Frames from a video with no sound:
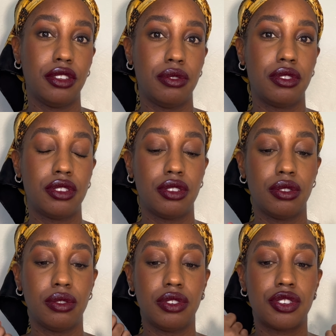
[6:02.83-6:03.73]
used
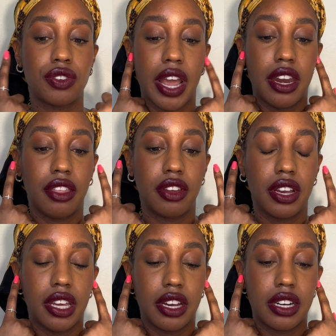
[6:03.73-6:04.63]
to training their
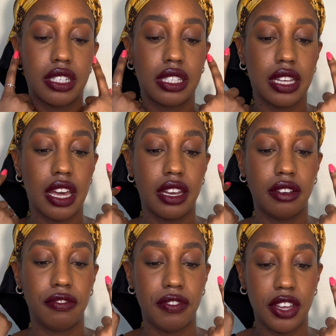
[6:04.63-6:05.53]
ears
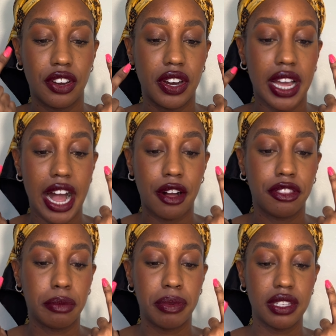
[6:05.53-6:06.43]
and figuring out
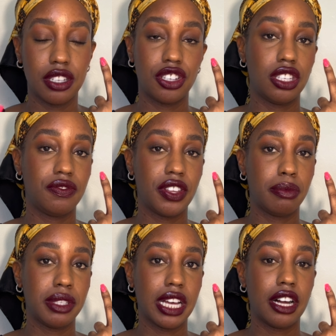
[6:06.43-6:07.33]
the positions for
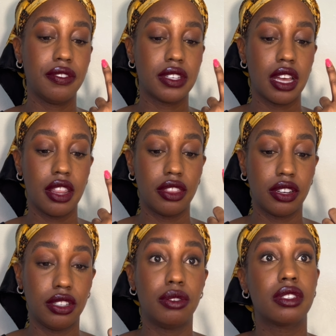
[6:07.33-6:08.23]
themselves. They're
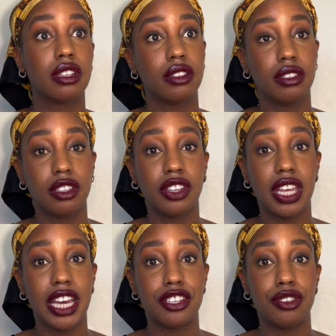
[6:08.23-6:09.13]
used to
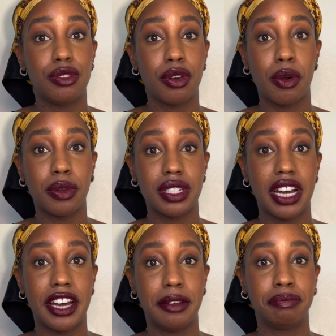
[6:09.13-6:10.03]
looking at you the whole
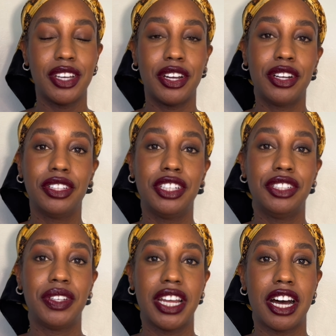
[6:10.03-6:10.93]
time. The earlier
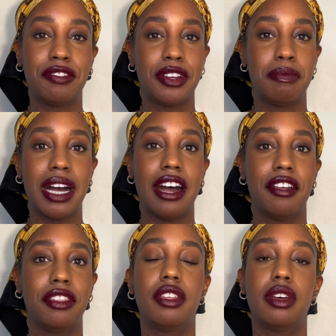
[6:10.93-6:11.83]
you get off your
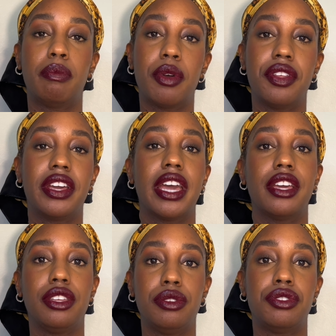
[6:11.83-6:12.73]
mat, the more they
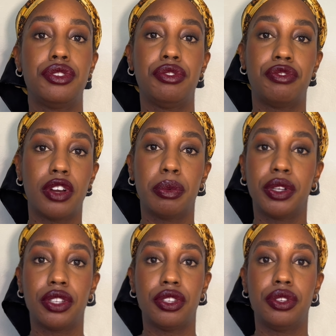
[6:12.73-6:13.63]
get used to
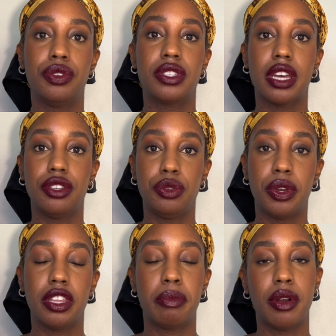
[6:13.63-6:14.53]
verbal cues and
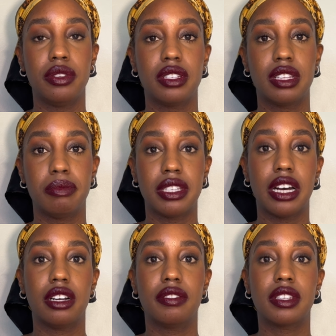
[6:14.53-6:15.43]
doing the poses
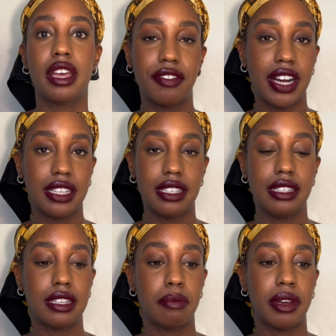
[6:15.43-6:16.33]
themselves. Whenever I see
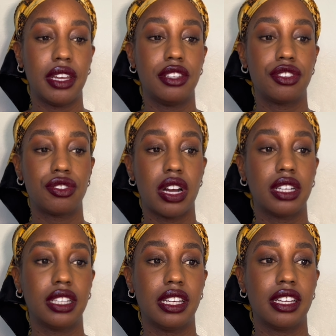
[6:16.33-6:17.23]
somebody
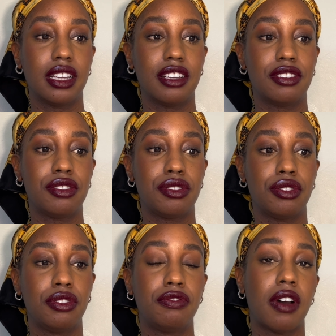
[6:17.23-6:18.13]
struggling
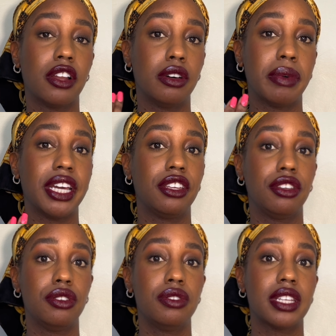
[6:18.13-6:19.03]
to follow my
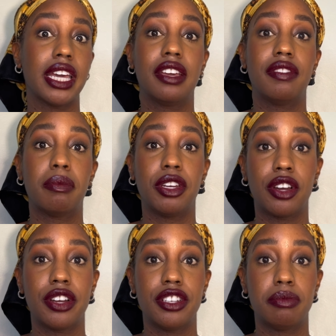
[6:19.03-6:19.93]
cues, I give them
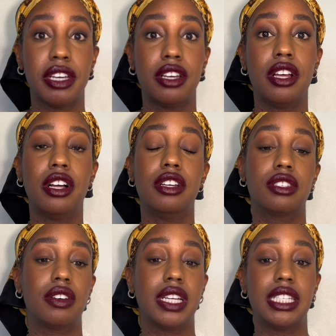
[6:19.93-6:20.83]
encouragement.
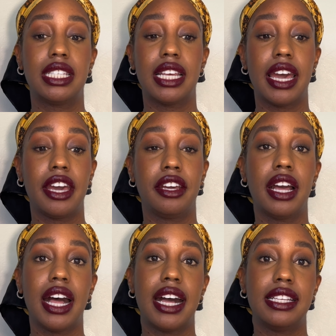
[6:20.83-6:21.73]
So let's say
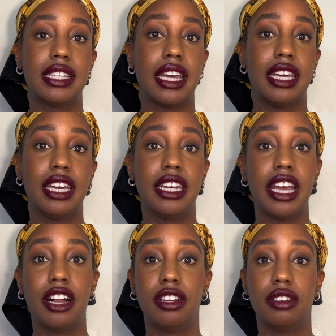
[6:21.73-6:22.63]
I say,
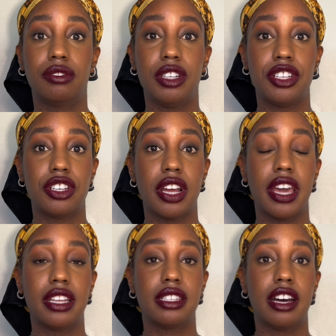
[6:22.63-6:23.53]
inhale, reach your
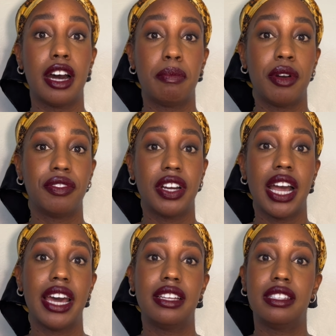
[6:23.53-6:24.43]
hands up
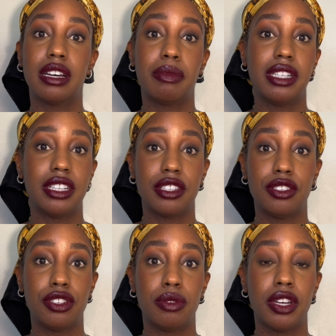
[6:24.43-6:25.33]
overhead, and someone doesn't
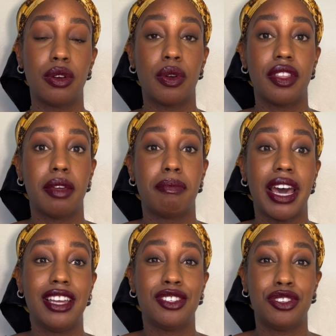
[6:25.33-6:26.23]
do it, or they
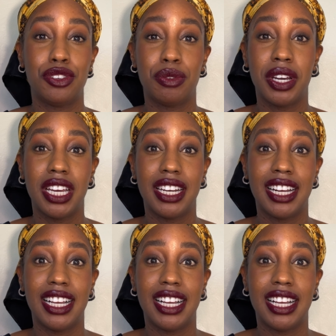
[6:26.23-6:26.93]
might do it